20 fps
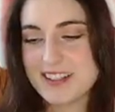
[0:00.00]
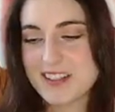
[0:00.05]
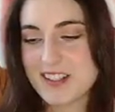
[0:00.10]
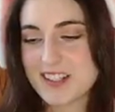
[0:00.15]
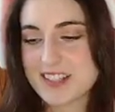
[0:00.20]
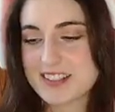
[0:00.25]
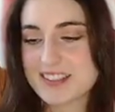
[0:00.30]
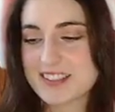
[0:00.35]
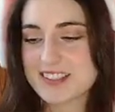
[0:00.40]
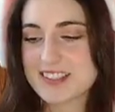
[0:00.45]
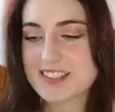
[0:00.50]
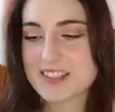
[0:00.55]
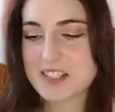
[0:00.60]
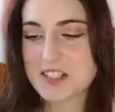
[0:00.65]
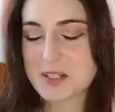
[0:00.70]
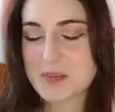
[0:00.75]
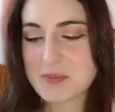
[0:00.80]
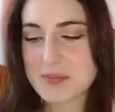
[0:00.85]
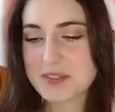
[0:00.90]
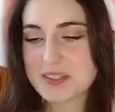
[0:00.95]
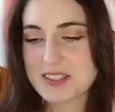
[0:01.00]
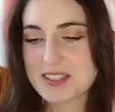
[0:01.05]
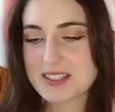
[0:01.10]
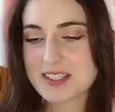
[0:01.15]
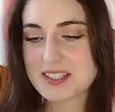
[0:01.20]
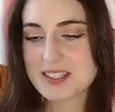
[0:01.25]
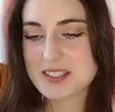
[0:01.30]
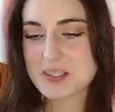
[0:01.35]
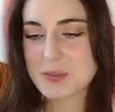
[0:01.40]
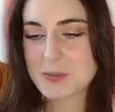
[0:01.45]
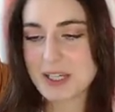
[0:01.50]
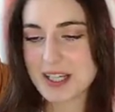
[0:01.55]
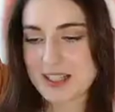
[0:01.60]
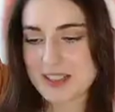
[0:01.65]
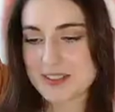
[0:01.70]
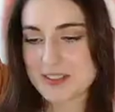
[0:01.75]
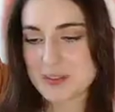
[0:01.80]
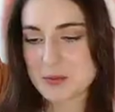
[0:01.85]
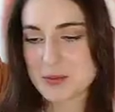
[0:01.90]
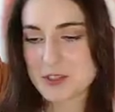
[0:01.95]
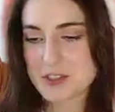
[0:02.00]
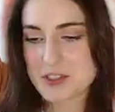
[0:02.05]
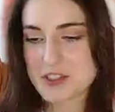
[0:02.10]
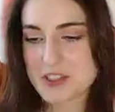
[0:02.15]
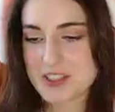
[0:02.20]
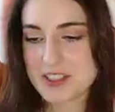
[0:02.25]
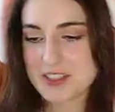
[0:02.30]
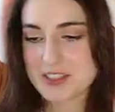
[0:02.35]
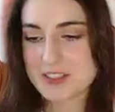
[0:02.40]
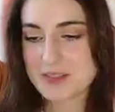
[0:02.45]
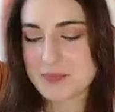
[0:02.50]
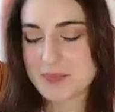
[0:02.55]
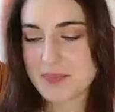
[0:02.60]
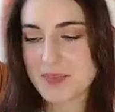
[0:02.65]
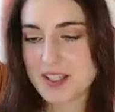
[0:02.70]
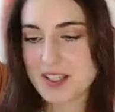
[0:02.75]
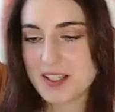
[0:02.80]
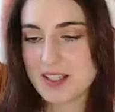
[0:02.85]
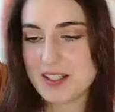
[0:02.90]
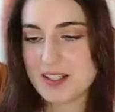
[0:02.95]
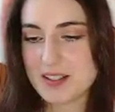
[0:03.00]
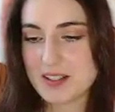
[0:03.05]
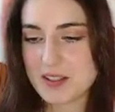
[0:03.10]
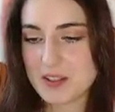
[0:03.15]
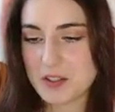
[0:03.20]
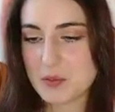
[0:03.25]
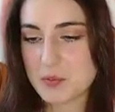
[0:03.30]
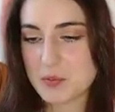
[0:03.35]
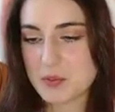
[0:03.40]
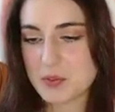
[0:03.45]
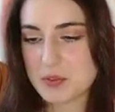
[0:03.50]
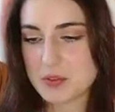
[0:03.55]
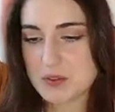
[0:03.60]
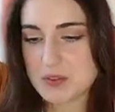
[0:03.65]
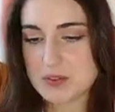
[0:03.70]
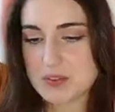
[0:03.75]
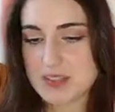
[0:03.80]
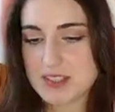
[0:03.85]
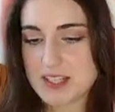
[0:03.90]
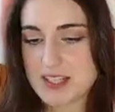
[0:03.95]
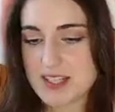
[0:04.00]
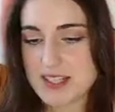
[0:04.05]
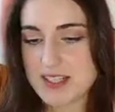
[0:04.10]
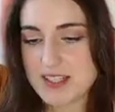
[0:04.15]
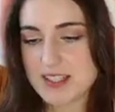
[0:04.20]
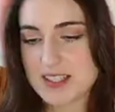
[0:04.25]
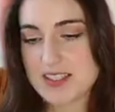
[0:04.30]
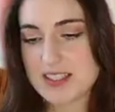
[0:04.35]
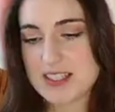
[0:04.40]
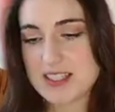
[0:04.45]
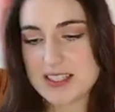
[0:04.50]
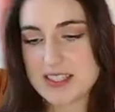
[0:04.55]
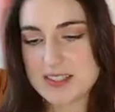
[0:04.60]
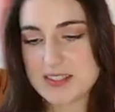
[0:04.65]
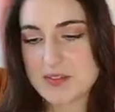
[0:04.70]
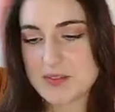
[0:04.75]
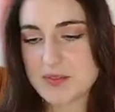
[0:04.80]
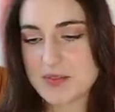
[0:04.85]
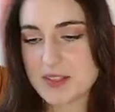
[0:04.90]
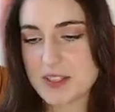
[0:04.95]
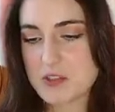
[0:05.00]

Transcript: okay let's stop Let, us go back to the one shot Kiyomoto, who's that? Oh yeah, yeah.